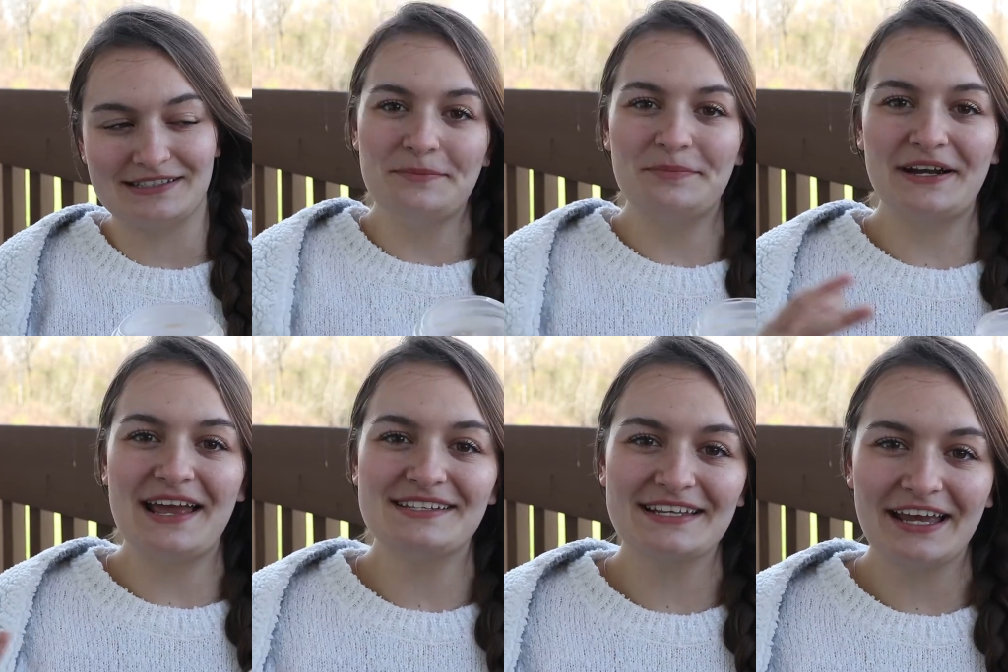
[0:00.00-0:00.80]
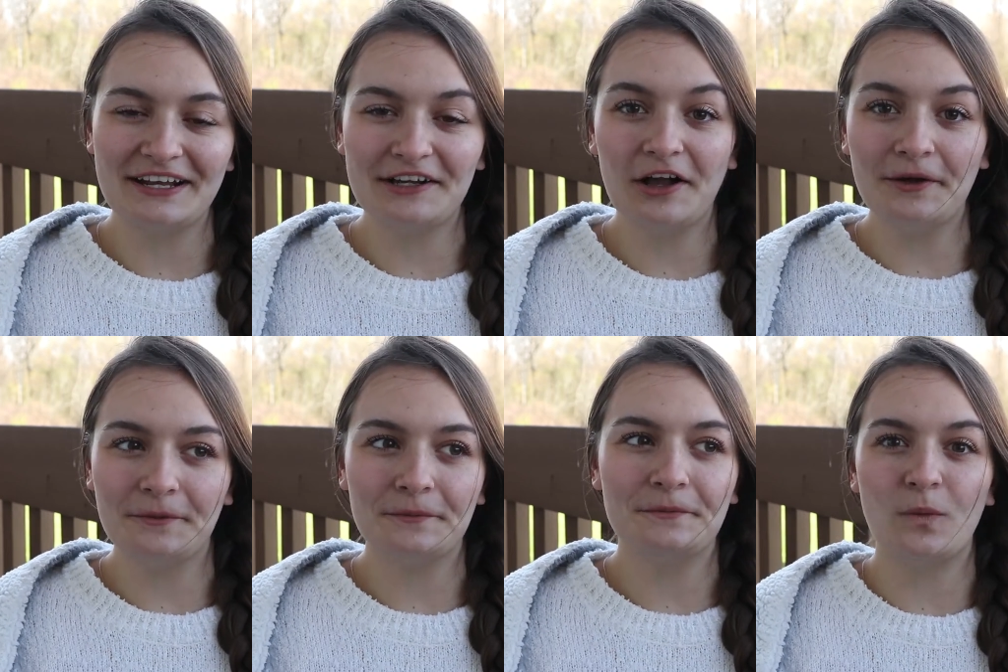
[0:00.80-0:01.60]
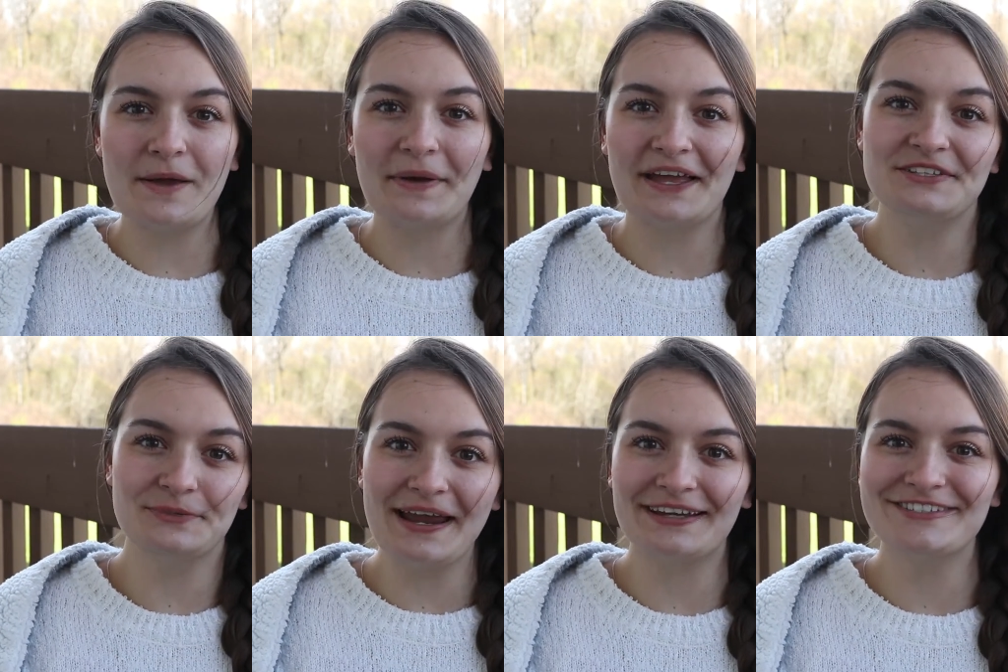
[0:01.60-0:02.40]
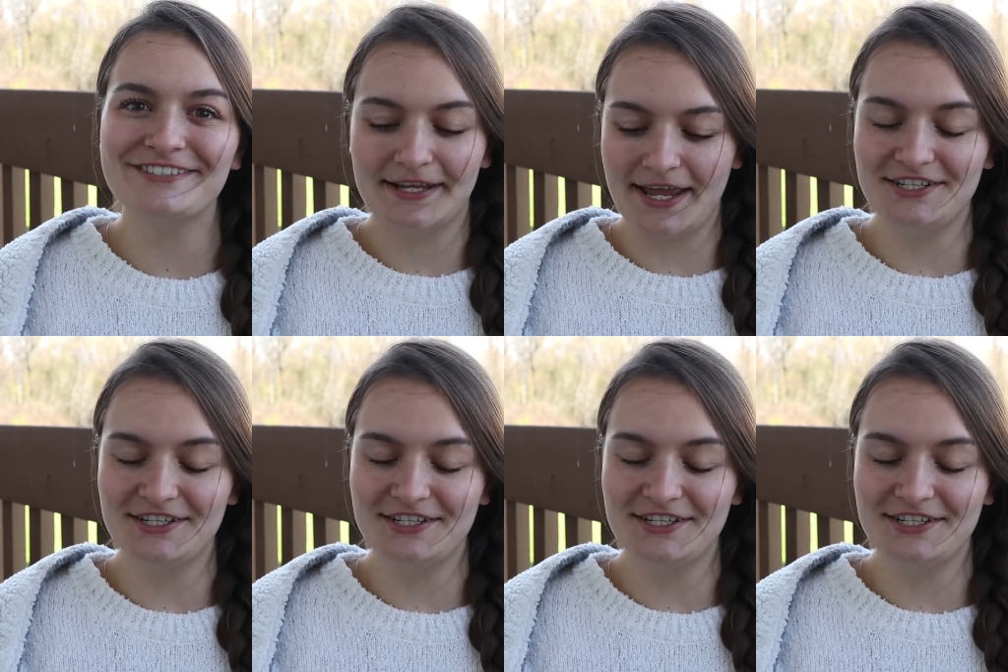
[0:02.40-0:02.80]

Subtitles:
It's but I said, oh, White Pines Ranch.